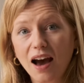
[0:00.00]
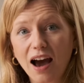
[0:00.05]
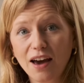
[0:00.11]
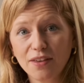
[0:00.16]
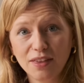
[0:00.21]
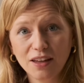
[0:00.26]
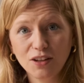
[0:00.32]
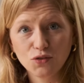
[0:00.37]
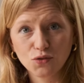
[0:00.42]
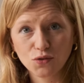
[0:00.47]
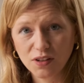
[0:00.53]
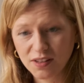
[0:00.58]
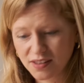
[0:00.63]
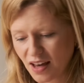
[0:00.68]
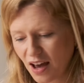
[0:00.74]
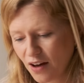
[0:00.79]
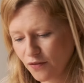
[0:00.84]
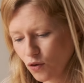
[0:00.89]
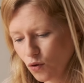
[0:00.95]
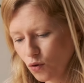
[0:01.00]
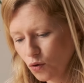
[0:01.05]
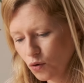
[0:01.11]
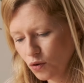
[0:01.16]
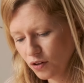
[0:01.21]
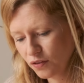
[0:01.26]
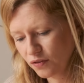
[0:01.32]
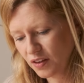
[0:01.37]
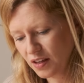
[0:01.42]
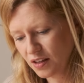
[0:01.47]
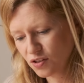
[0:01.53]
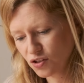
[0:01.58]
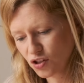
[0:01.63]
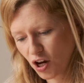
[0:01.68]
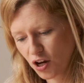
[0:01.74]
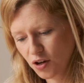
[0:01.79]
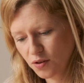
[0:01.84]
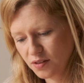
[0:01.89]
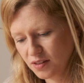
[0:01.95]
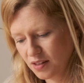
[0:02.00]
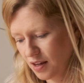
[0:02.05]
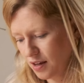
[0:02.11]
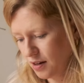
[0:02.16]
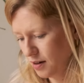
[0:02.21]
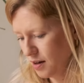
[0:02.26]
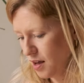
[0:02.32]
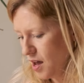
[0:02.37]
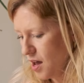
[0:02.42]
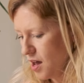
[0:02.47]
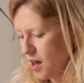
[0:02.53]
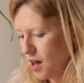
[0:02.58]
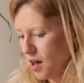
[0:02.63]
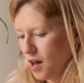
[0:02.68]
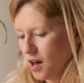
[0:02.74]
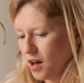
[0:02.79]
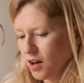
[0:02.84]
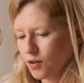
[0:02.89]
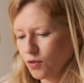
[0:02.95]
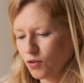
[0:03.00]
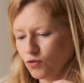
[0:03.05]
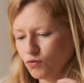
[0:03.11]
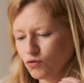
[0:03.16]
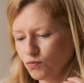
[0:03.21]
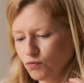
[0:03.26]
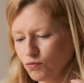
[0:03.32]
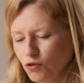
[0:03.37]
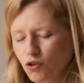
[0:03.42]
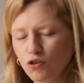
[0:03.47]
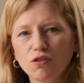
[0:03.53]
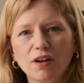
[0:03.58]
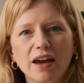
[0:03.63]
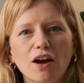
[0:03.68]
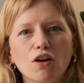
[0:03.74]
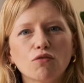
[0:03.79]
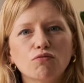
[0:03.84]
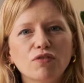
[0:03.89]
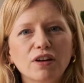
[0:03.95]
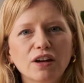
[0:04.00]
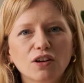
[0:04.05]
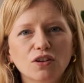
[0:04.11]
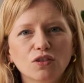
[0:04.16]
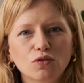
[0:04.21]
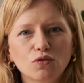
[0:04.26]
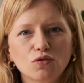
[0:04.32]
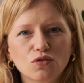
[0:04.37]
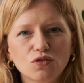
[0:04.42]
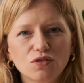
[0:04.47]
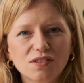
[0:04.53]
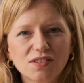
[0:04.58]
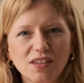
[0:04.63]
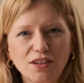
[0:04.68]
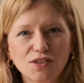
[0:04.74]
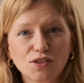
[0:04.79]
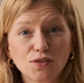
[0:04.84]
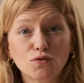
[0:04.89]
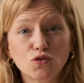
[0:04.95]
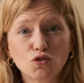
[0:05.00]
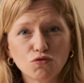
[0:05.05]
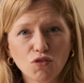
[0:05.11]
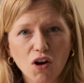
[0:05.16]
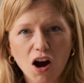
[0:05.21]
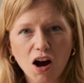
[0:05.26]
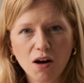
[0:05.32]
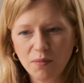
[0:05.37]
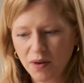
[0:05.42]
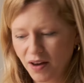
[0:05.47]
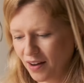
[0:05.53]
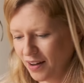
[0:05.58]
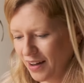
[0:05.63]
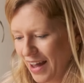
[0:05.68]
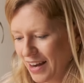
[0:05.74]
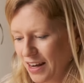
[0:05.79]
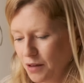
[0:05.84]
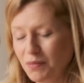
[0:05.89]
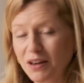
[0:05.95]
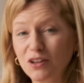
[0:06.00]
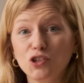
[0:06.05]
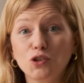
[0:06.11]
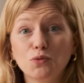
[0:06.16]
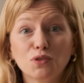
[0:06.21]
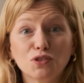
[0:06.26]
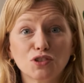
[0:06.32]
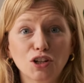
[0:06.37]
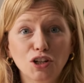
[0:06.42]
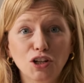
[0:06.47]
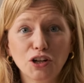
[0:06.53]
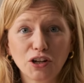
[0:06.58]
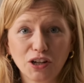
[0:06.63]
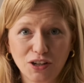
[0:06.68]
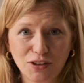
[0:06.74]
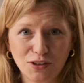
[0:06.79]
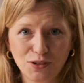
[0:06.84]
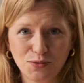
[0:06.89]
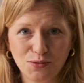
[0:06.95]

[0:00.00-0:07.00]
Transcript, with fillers: I think drawings that have all of these tones in create a real sense of drama and it makes you want to look at